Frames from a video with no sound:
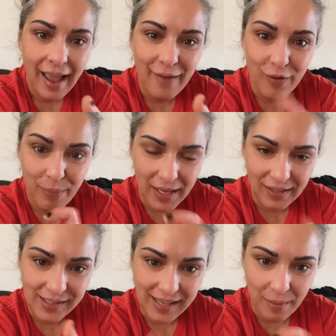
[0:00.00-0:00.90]
and
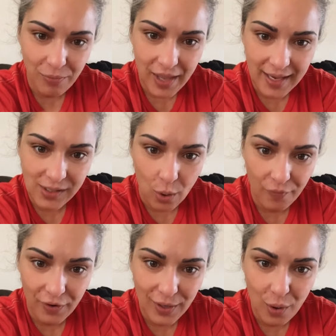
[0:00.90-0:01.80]
repeat the same things
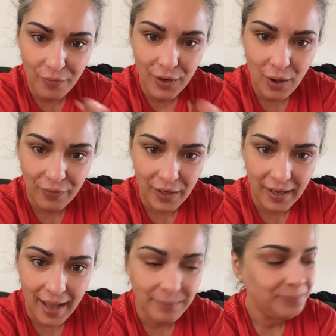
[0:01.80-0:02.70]
over and over and over
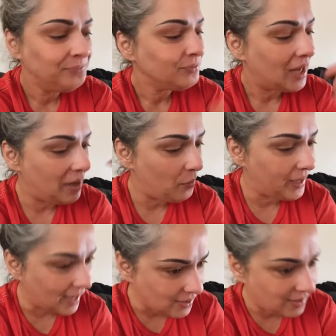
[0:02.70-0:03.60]
again, and then we
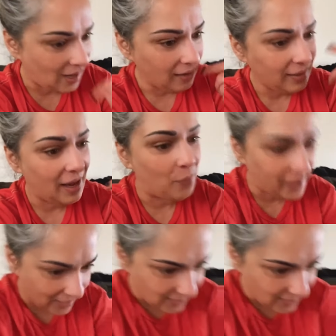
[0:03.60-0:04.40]
get stuck, and we